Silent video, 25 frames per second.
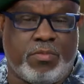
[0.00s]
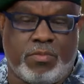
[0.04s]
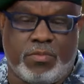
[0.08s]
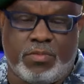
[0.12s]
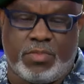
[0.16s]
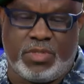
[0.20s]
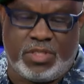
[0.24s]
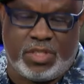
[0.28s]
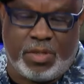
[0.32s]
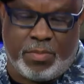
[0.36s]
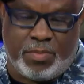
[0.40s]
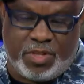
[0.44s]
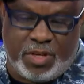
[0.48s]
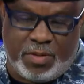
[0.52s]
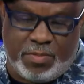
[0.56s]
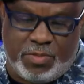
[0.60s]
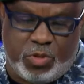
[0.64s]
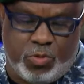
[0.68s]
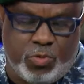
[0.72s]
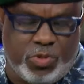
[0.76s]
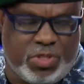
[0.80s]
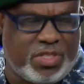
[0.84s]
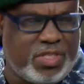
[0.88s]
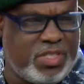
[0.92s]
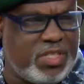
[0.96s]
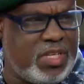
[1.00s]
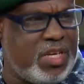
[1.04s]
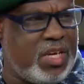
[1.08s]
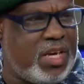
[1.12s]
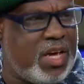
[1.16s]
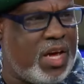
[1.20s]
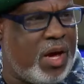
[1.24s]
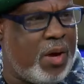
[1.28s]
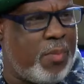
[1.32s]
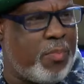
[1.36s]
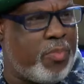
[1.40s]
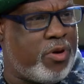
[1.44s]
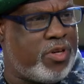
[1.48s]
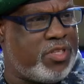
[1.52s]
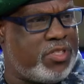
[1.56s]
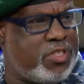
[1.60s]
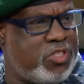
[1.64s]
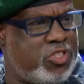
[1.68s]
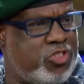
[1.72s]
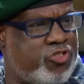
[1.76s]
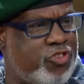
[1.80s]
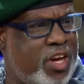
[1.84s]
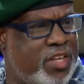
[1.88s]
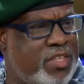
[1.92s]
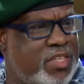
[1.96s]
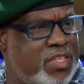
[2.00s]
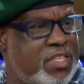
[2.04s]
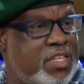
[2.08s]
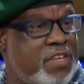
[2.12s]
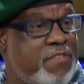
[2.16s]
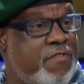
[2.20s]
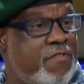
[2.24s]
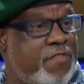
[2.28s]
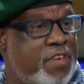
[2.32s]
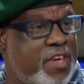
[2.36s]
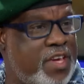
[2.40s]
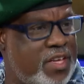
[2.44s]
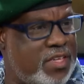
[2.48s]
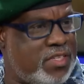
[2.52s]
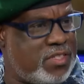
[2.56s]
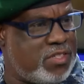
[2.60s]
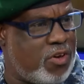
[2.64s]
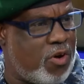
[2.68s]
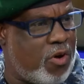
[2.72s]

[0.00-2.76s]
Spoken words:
Sometimes you would see persons trying to deface